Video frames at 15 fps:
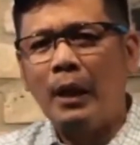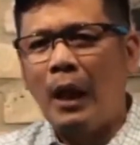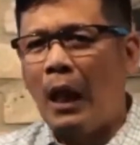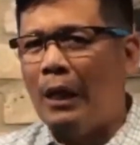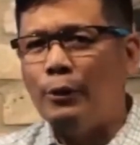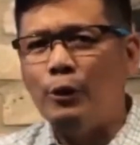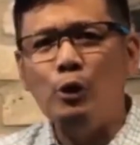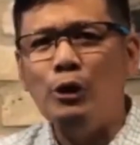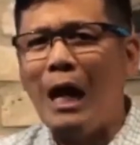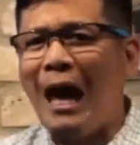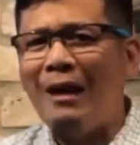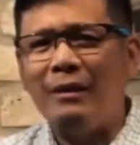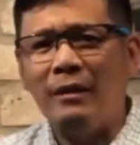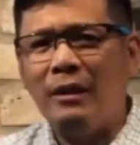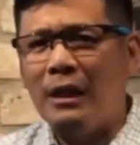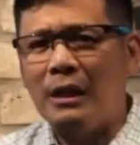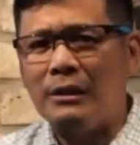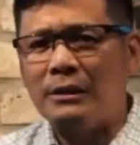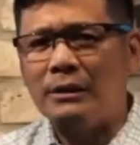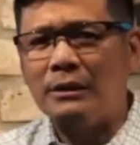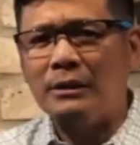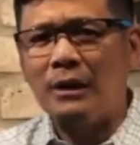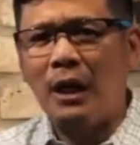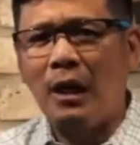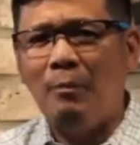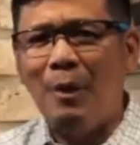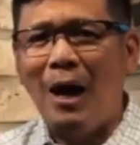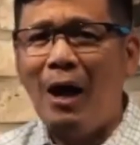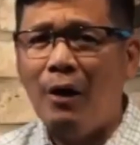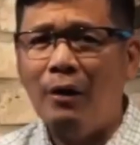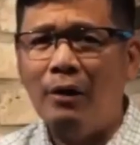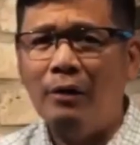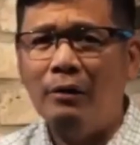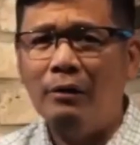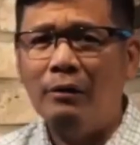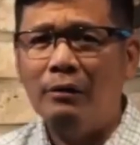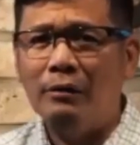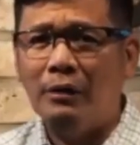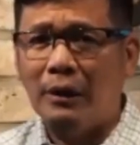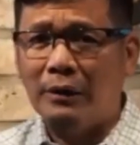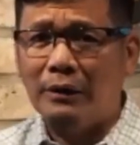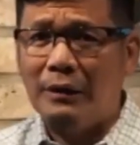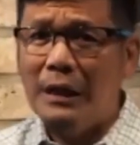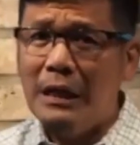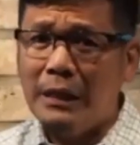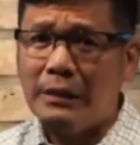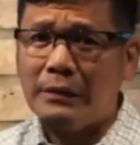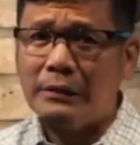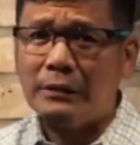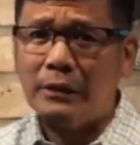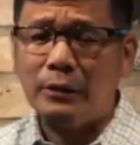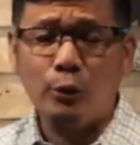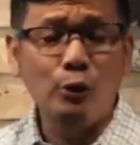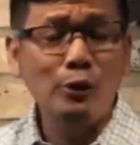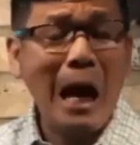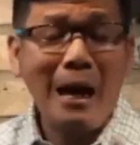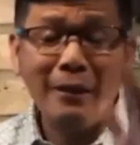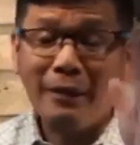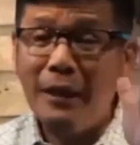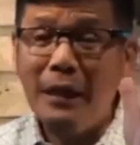And do not think about the things that